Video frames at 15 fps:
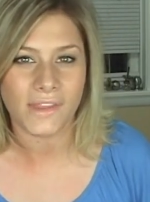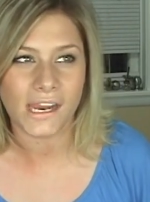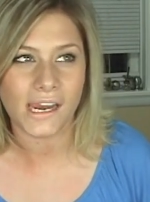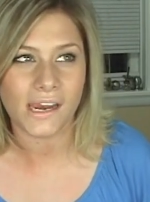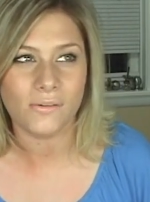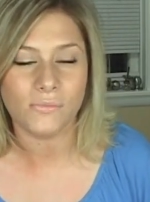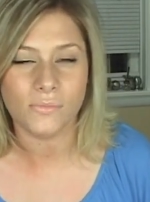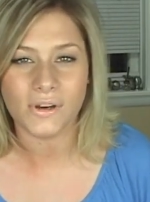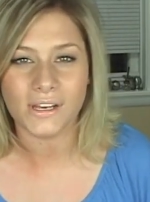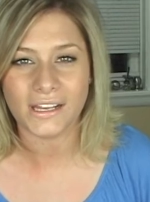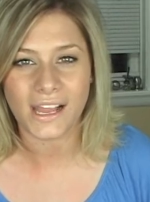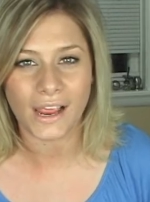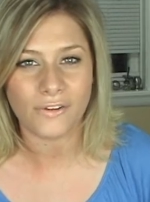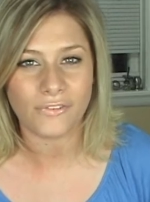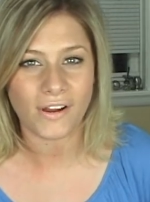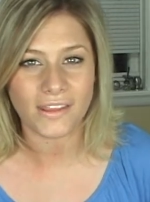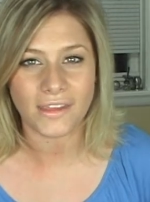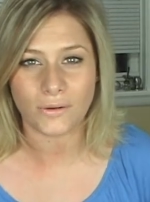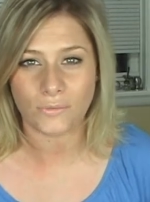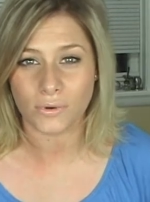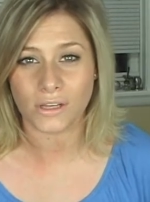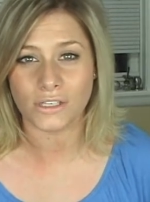I find
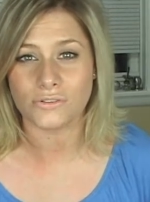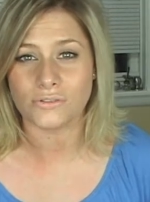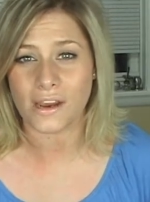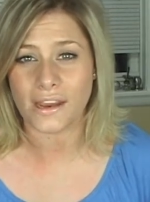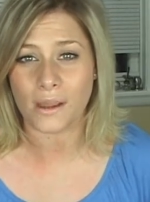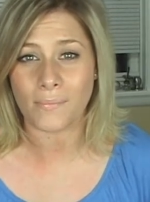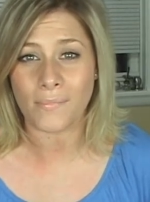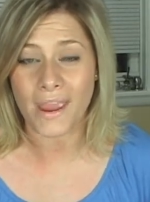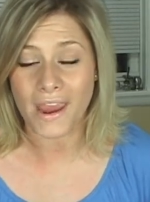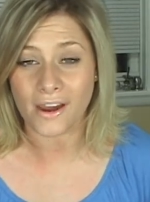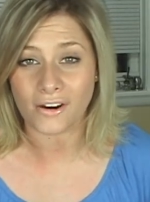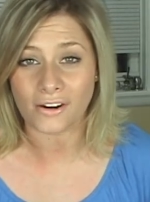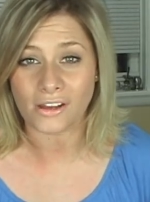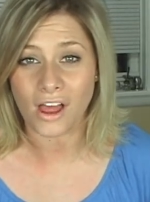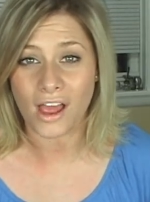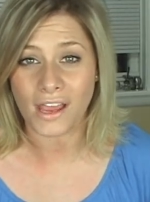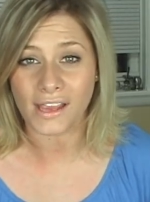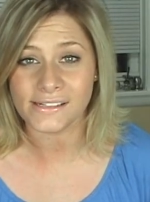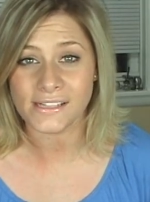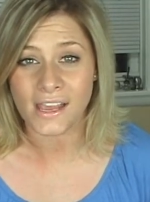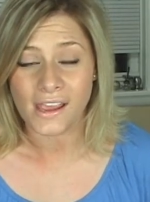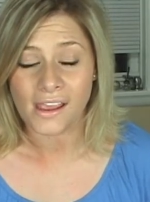they really dry out my hair a lot.